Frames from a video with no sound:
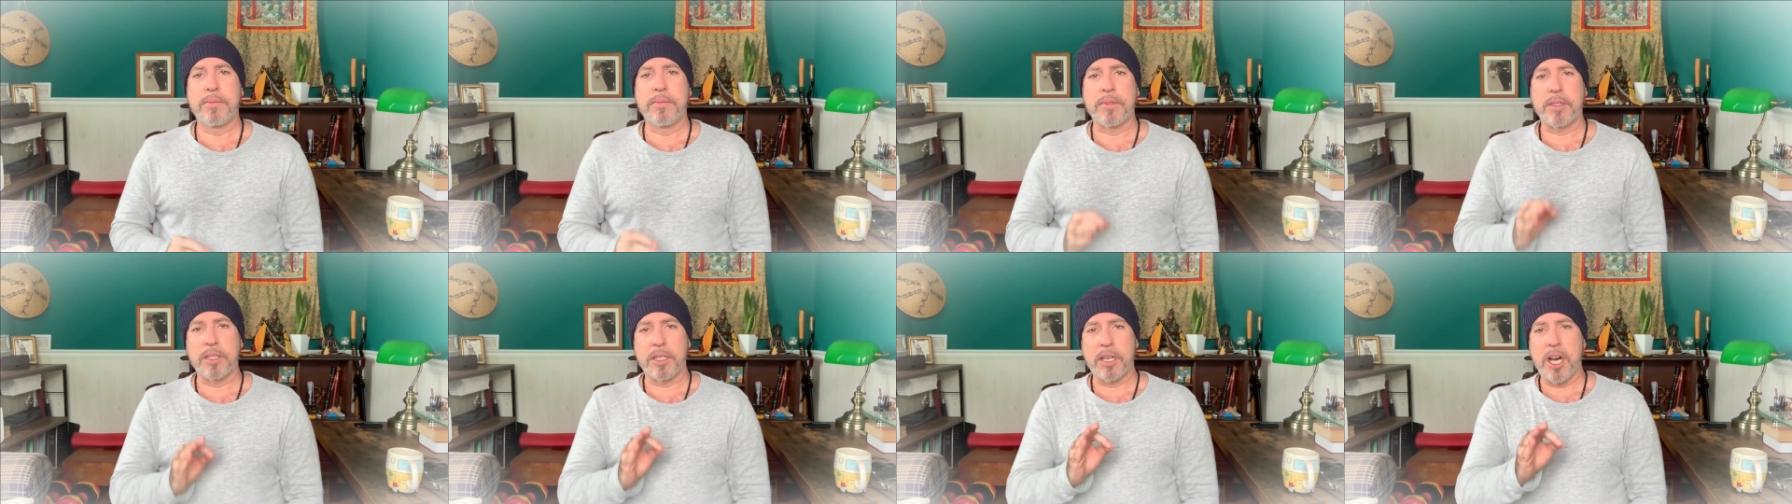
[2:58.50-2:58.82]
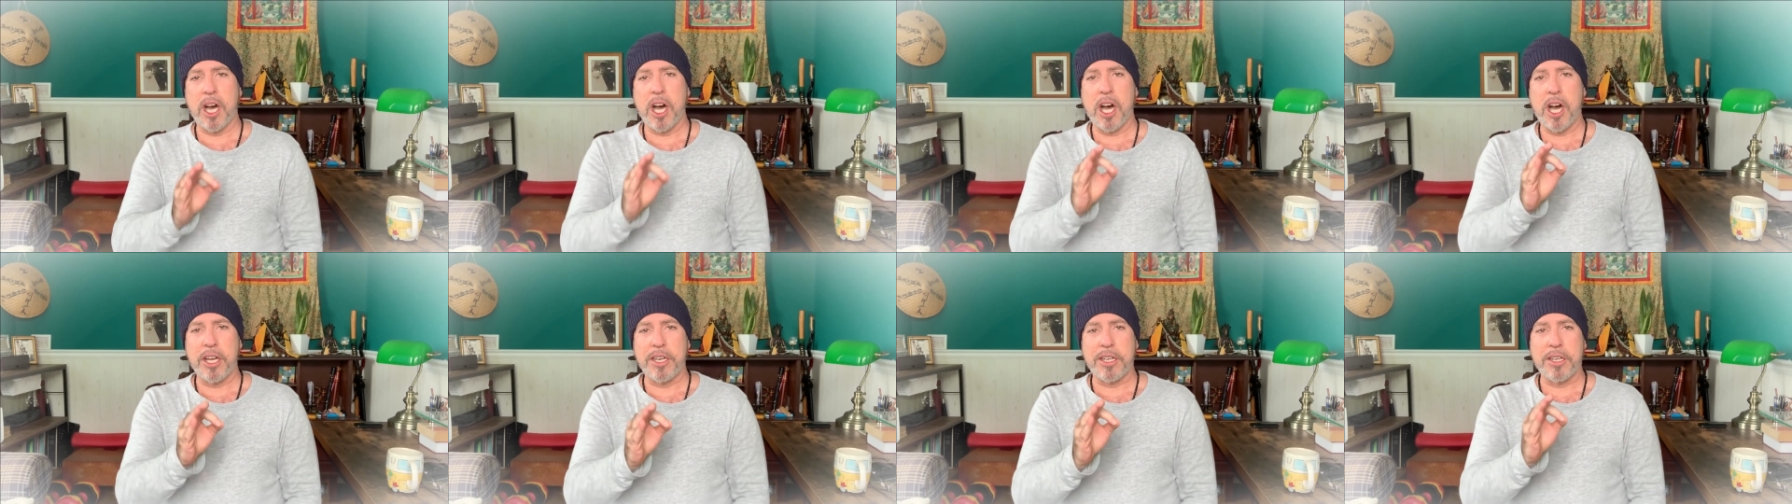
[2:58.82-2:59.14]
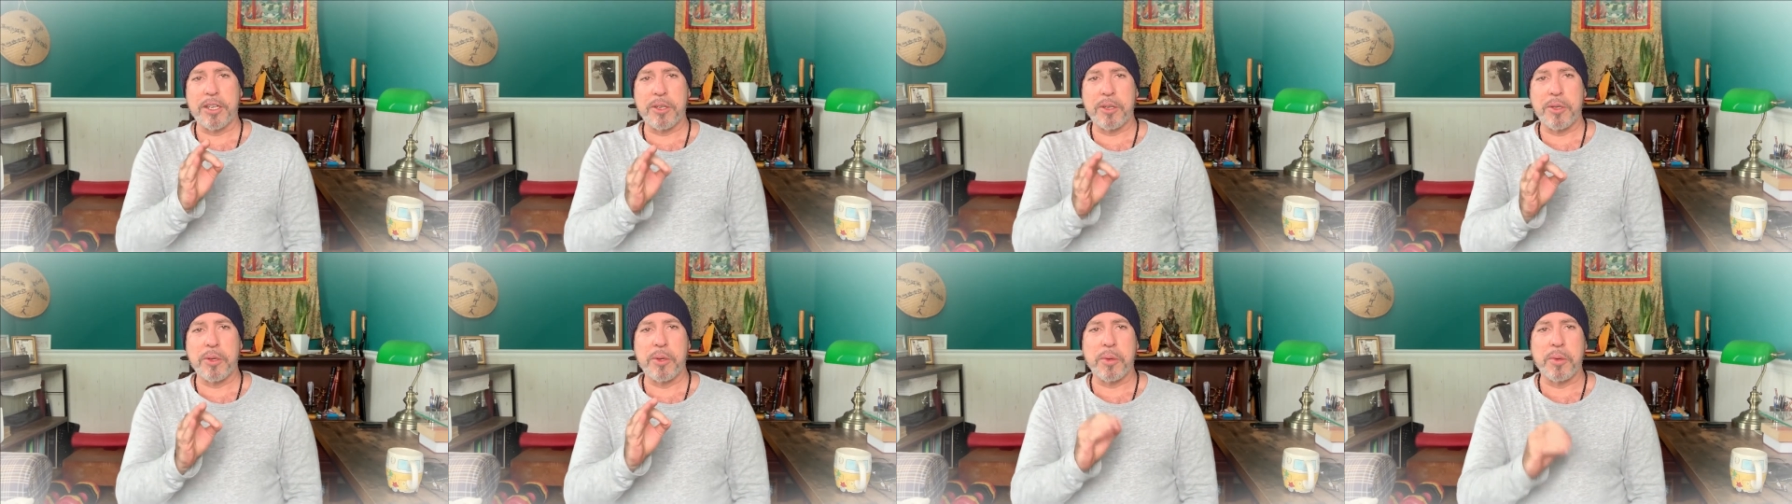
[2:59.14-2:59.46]
the God
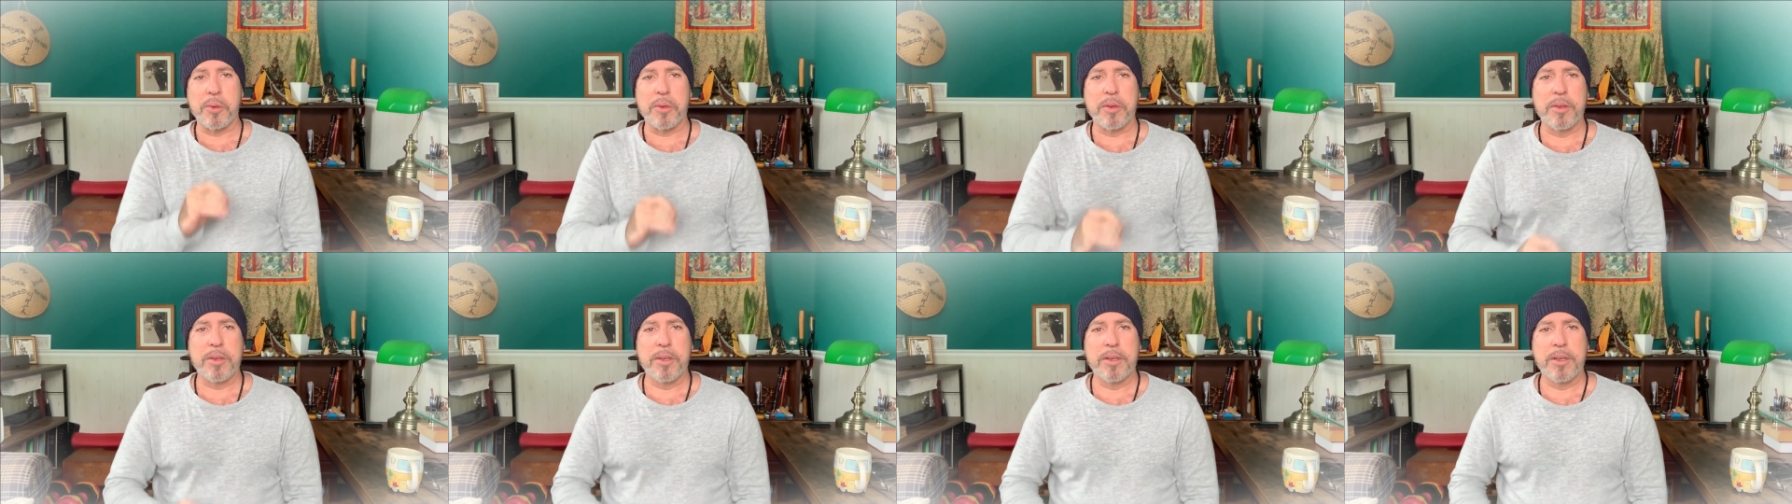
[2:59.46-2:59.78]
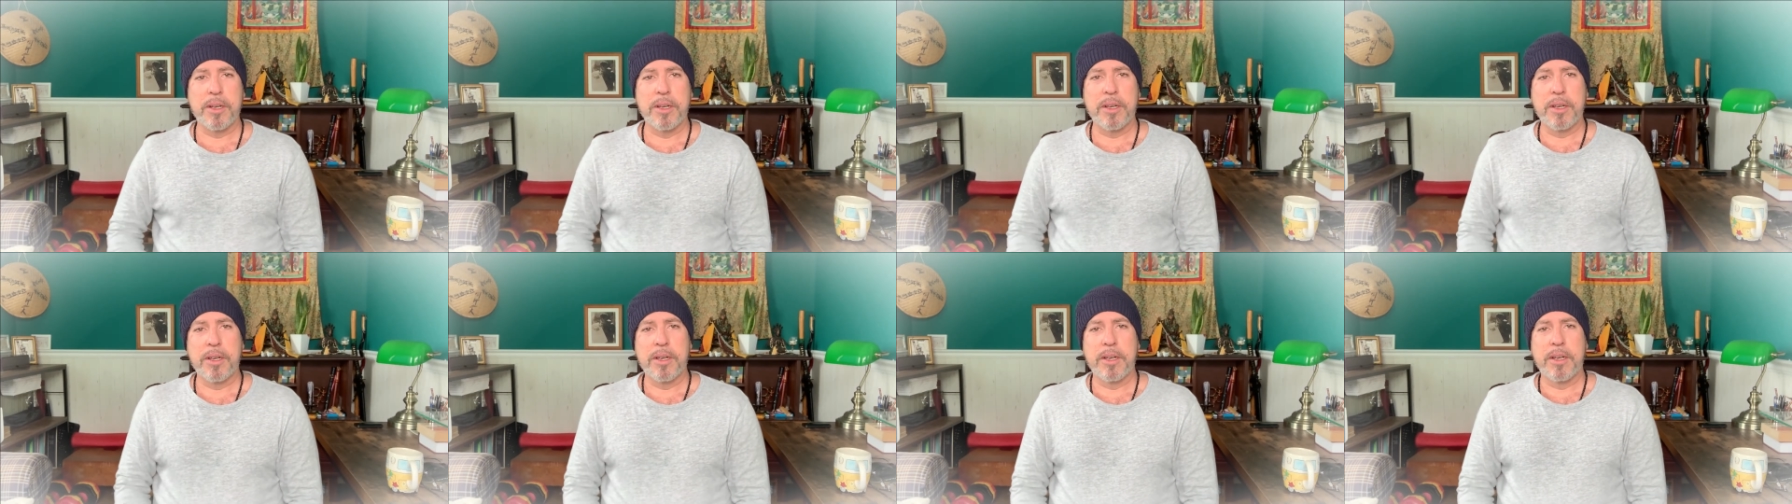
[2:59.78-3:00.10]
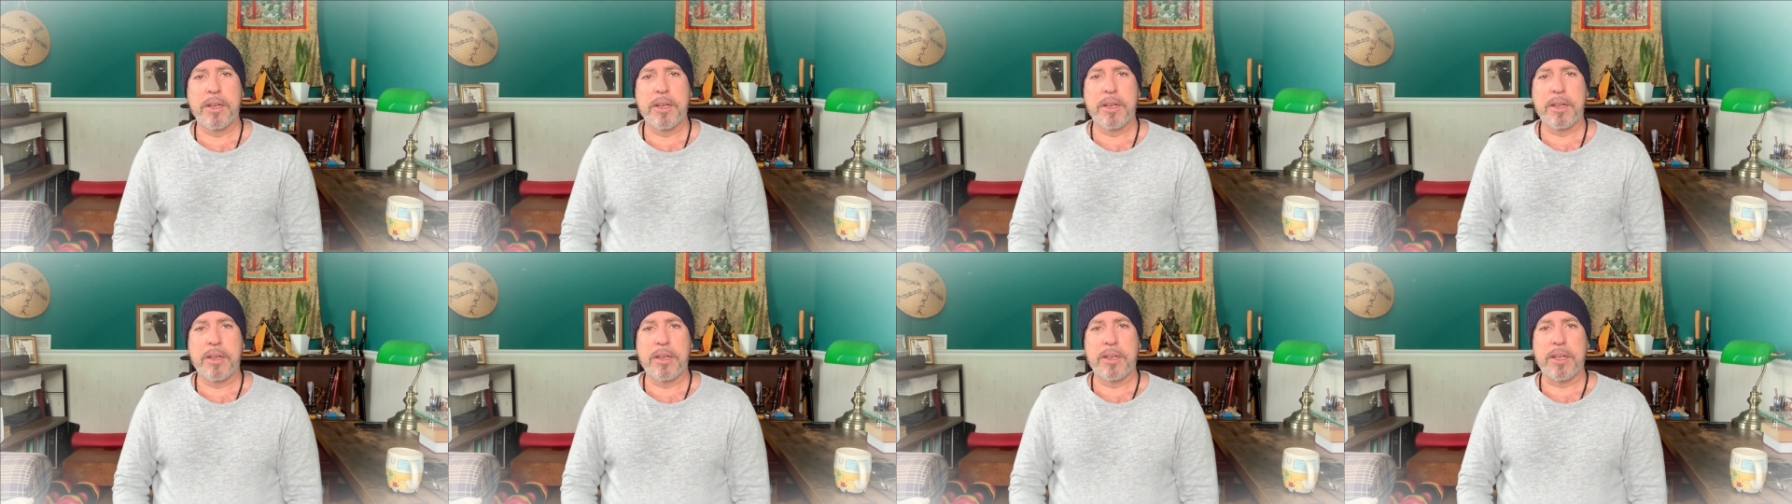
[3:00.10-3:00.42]
in you.
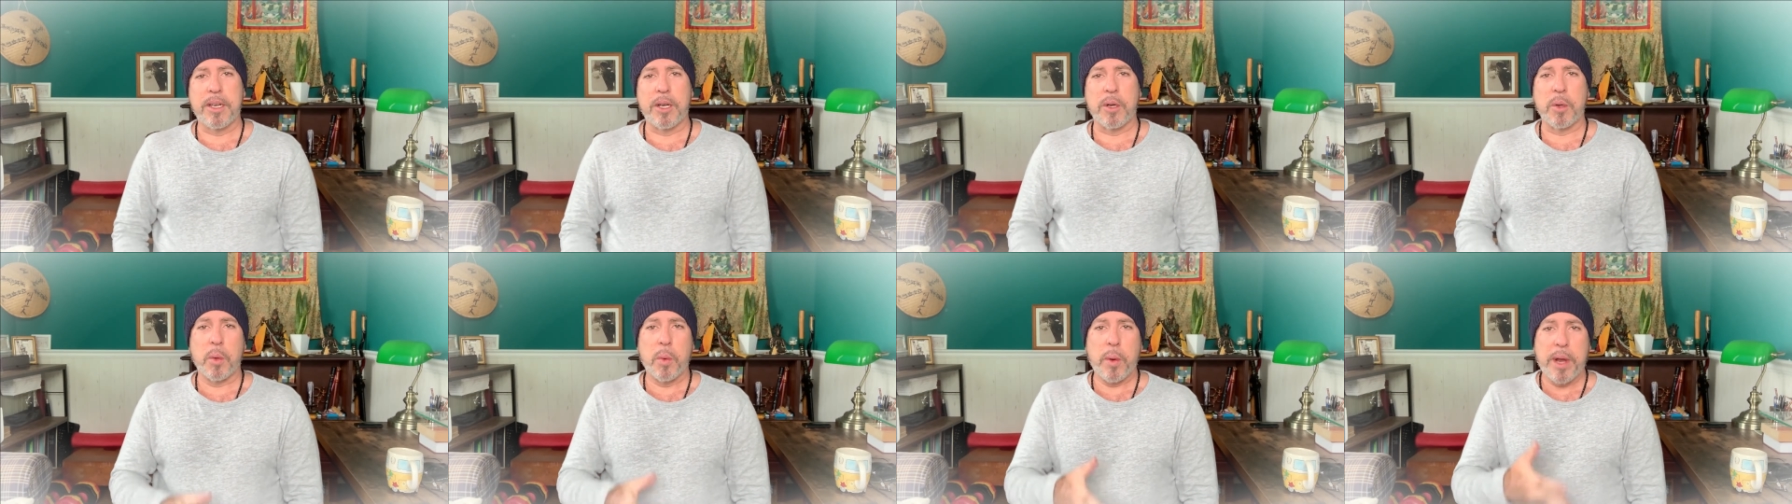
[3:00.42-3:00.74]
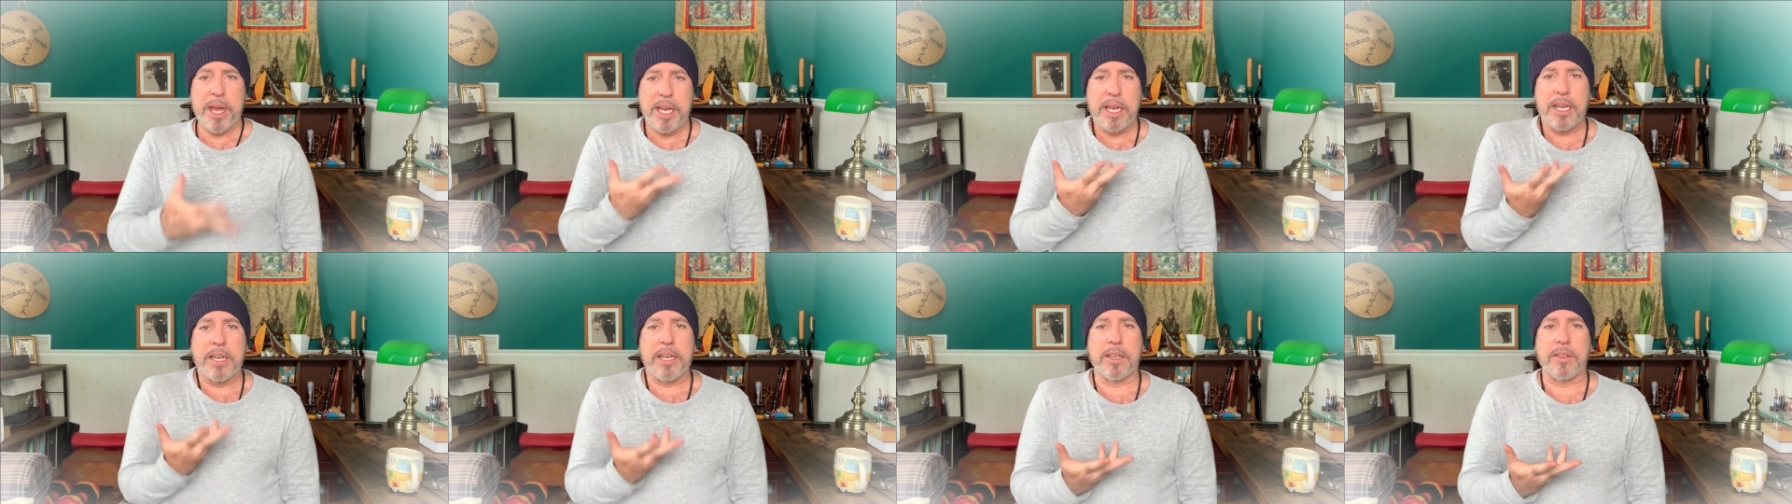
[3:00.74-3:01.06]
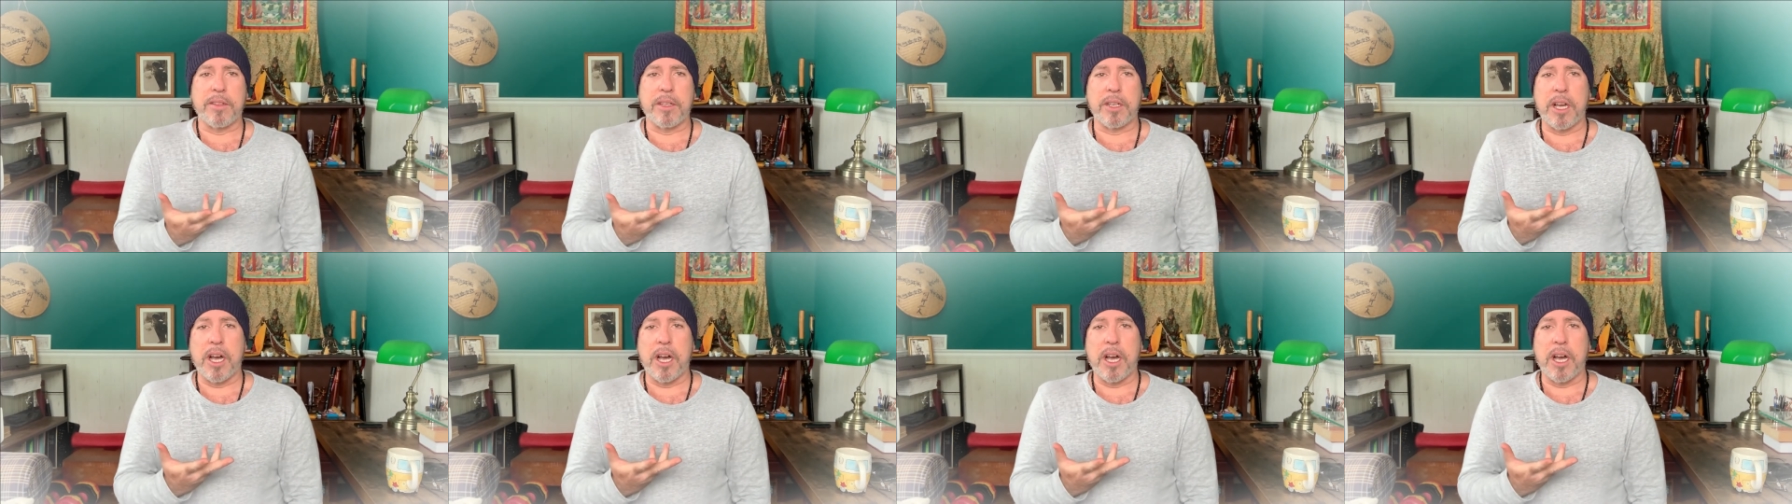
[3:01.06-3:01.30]
Now, awakening the